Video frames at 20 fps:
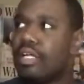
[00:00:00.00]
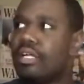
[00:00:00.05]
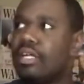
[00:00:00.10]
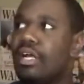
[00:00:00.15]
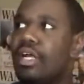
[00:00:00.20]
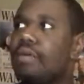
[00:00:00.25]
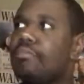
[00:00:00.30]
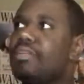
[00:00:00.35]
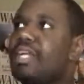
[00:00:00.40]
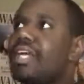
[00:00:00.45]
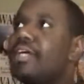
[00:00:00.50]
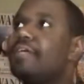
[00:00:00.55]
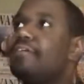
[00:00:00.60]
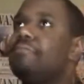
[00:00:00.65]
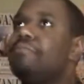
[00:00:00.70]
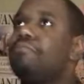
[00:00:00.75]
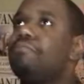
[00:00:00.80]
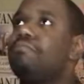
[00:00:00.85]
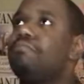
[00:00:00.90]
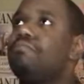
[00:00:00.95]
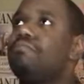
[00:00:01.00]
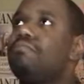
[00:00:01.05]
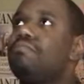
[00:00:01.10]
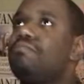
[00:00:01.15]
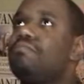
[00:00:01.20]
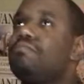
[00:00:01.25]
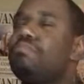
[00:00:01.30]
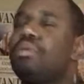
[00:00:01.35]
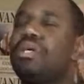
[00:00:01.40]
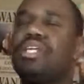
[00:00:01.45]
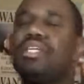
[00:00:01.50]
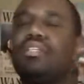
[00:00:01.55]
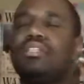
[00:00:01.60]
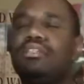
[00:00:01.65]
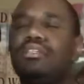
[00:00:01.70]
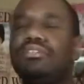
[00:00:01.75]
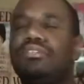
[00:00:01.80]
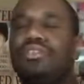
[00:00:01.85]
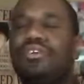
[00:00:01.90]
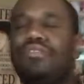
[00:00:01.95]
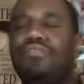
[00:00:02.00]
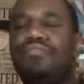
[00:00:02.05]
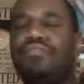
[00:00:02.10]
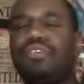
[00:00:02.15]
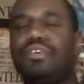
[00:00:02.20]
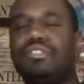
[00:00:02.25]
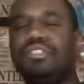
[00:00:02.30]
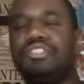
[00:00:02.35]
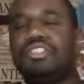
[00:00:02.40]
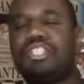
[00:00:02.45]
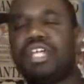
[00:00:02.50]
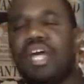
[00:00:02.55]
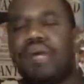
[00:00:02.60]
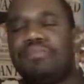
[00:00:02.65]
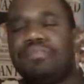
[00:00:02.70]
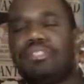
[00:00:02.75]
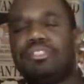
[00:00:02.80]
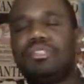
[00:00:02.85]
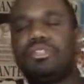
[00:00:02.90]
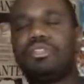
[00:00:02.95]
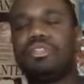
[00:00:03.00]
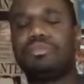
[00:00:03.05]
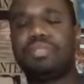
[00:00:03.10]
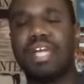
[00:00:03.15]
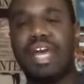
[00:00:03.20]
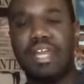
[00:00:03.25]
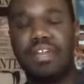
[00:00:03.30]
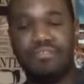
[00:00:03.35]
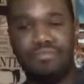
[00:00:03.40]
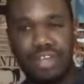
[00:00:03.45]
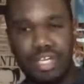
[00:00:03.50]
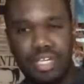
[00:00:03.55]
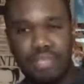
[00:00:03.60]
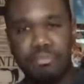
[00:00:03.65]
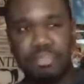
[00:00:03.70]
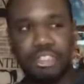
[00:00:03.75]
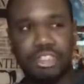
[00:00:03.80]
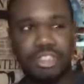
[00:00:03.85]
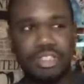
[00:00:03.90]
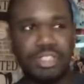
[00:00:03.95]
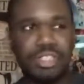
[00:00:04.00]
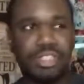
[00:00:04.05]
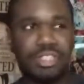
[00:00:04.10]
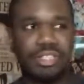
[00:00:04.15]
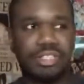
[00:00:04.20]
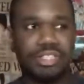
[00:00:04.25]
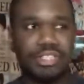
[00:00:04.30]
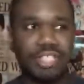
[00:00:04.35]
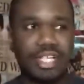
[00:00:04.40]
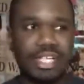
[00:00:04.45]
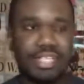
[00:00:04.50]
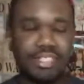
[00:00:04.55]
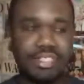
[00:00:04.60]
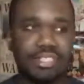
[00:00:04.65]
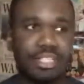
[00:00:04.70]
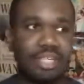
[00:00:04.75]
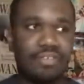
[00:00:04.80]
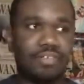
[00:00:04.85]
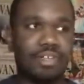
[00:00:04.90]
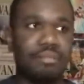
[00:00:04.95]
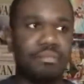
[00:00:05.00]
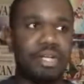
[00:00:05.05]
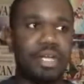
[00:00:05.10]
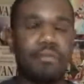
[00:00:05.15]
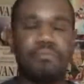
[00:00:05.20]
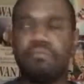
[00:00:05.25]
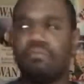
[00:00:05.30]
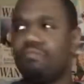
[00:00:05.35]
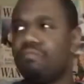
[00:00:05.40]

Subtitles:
I'm like, but the first chapter showed them got a vending machine and all that stuff, and I'm like,